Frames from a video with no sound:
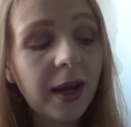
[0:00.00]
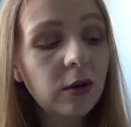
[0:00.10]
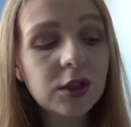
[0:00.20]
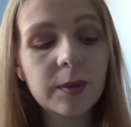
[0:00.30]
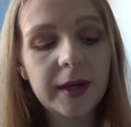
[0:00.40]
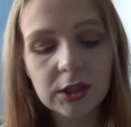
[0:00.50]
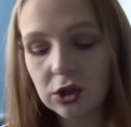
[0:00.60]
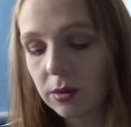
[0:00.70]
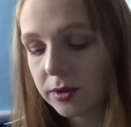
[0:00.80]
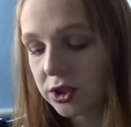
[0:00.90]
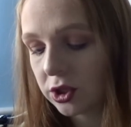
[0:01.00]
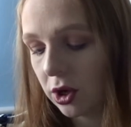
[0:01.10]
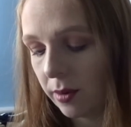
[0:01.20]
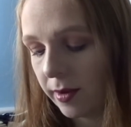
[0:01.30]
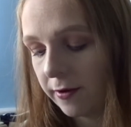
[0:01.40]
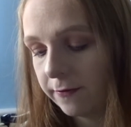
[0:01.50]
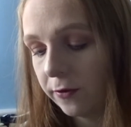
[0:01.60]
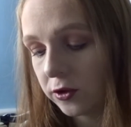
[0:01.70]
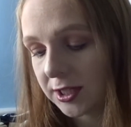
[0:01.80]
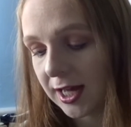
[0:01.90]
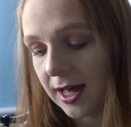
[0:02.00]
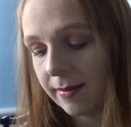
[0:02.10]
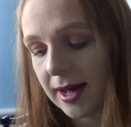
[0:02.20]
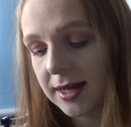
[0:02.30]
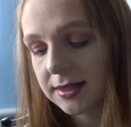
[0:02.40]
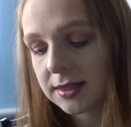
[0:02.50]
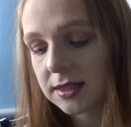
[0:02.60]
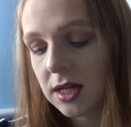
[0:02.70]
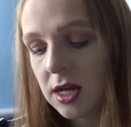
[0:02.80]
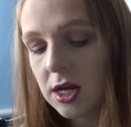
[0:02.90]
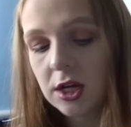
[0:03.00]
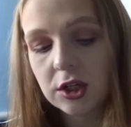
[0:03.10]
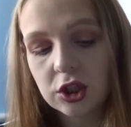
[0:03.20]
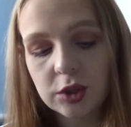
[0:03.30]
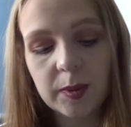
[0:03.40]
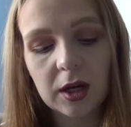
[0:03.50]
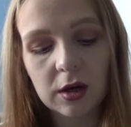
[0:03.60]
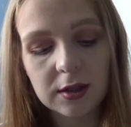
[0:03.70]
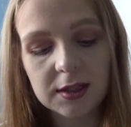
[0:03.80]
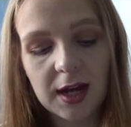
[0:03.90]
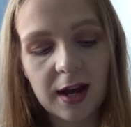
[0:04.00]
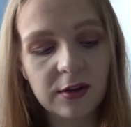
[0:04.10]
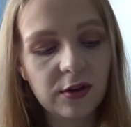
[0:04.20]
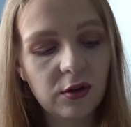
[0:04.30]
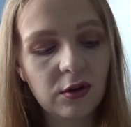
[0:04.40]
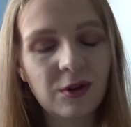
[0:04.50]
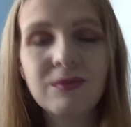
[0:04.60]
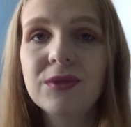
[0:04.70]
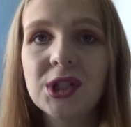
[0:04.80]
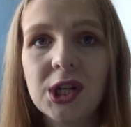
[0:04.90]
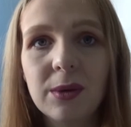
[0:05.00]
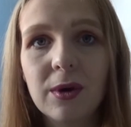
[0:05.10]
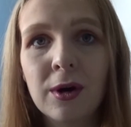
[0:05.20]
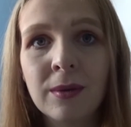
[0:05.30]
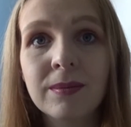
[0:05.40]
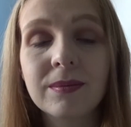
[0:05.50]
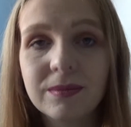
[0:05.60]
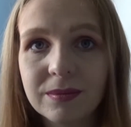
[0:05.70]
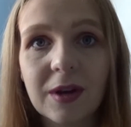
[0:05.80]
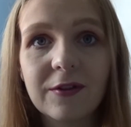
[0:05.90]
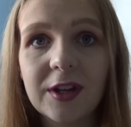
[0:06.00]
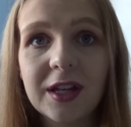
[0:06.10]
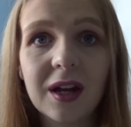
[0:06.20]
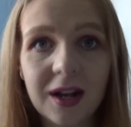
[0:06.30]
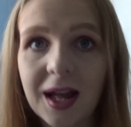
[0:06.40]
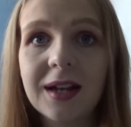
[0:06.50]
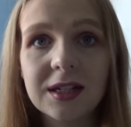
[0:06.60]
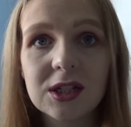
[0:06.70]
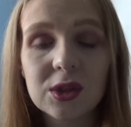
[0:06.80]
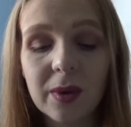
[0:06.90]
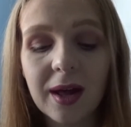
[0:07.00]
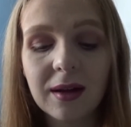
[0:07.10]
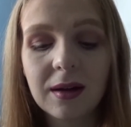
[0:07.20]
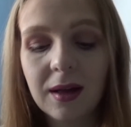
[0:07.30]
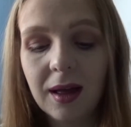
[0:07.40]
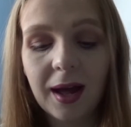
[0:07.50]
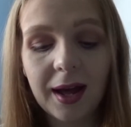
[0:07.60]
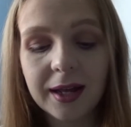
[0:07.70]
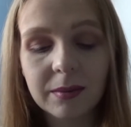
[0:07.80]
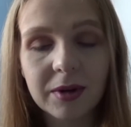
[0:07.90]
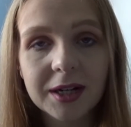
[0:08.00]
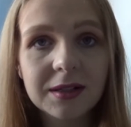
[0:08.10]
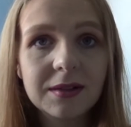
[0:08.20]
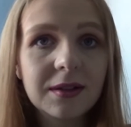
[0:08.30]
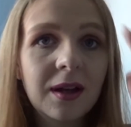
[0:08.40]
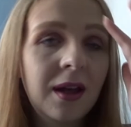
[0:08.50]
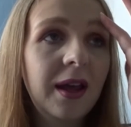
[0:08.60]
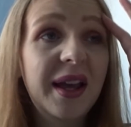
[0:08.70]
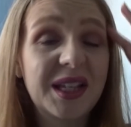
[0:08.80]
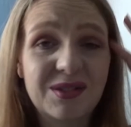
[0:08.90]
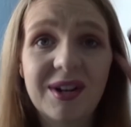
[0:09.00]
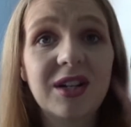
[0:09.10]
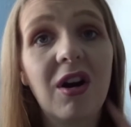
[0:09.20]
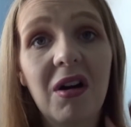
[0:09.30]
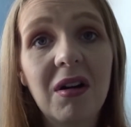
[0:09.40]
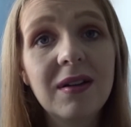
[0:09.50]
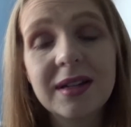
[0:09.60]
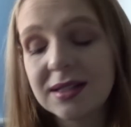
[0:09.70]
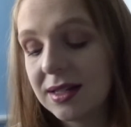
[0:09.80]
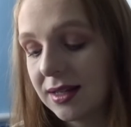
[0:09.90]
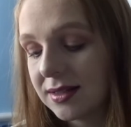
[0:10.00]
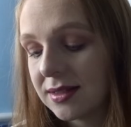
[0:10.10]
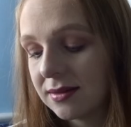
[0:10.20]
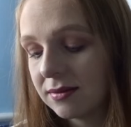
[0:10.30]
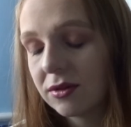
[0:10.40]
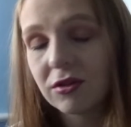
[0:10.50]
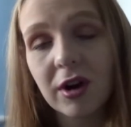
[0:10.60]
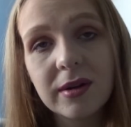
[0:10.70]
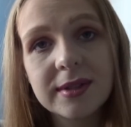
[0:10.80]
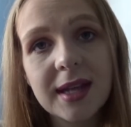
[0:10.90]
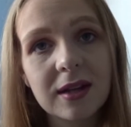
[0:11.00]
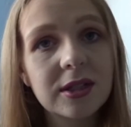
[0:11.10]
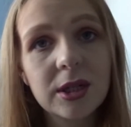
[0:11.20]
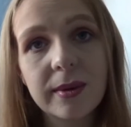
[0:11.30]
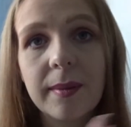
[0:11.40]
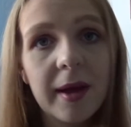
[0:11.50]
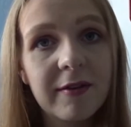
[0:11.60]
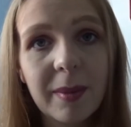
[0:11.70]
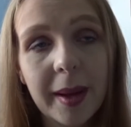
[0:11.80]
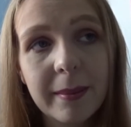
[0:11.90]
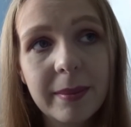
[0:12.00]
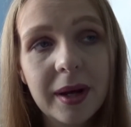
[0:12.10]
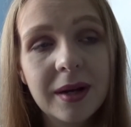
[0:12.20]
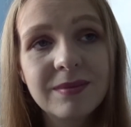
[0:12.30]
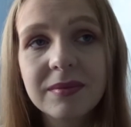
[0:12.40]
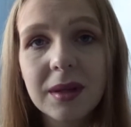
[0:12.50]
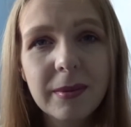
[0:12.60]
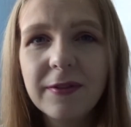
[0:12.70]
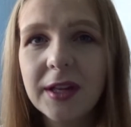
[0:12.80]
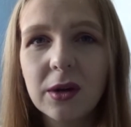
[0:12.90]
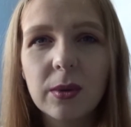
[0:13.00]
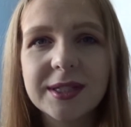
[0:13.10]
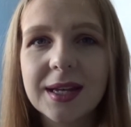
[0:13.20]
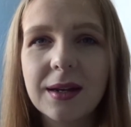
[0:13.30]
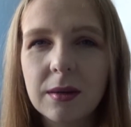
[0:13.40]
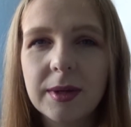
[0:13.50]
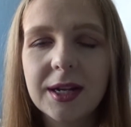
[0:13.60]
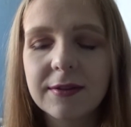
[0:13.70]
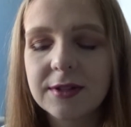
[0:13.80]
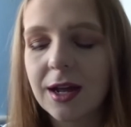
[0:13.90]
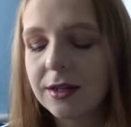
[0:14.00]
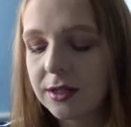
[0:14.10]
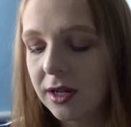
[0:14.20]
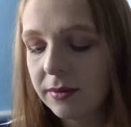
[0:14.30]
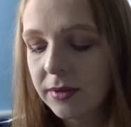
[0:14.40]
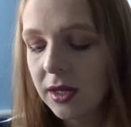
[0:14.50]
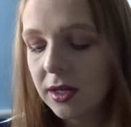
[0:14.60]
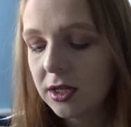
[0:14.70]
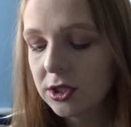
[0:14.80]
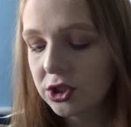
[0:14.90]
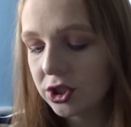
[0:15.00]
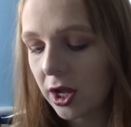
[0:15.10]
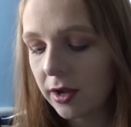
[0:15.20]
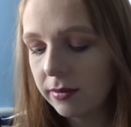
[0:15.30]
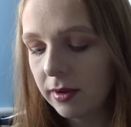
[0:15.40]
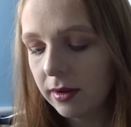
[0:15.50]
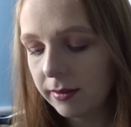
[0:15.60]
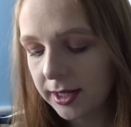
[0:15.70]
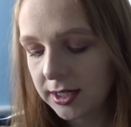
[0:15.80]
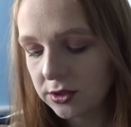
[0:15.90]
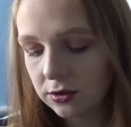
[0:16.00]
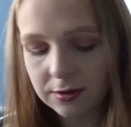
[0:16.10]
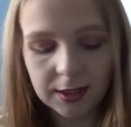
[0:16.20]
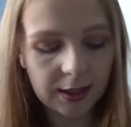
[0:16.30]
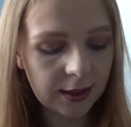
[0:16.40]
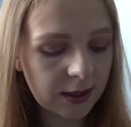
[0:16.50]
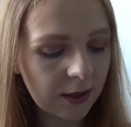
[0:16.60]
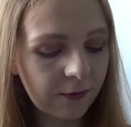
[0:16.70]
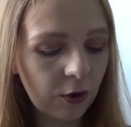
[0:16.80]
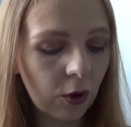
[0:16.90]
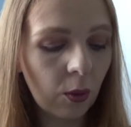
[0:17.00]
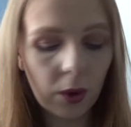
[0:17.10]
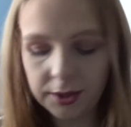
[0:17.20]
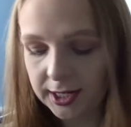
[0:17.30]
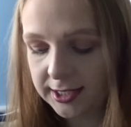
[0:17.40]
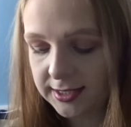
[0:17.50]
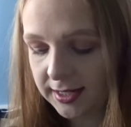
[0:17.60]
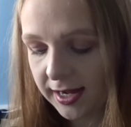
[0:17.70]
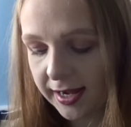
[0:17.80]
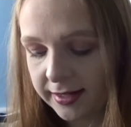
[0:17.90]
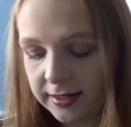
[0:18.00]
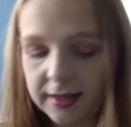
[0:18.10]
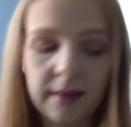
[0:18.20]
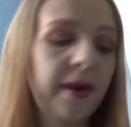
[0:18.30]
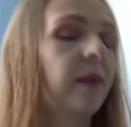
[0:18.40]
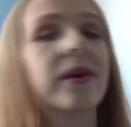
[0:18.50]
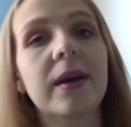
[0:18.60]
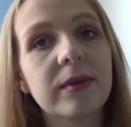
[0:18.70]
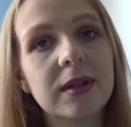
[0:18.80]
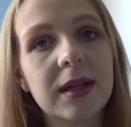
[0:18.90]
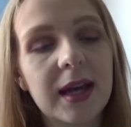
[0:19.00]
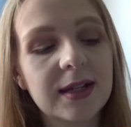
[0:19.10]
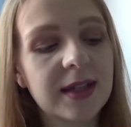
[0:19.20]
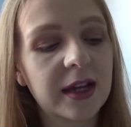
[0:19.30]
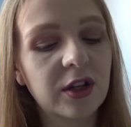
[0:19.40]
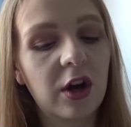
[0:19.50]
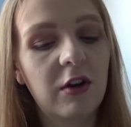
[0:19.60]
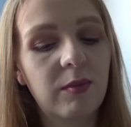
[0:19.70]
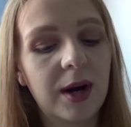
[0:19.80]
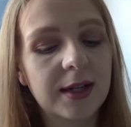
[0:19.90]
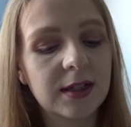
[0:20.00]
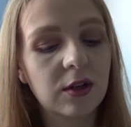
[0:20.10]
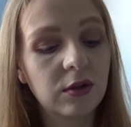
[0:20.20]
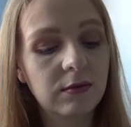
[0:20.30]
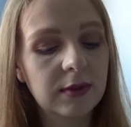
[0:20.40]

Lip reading: I also picked up some foot care masks just because I thought, you know what? My feet are likely to swell. I am pregnant. It's red hot. It is gross. I could do with a bit of a pamper. My feet always get a little bit left out, you know. So When I saw these for £1.99 and they're buy one get a second half price, I couldn't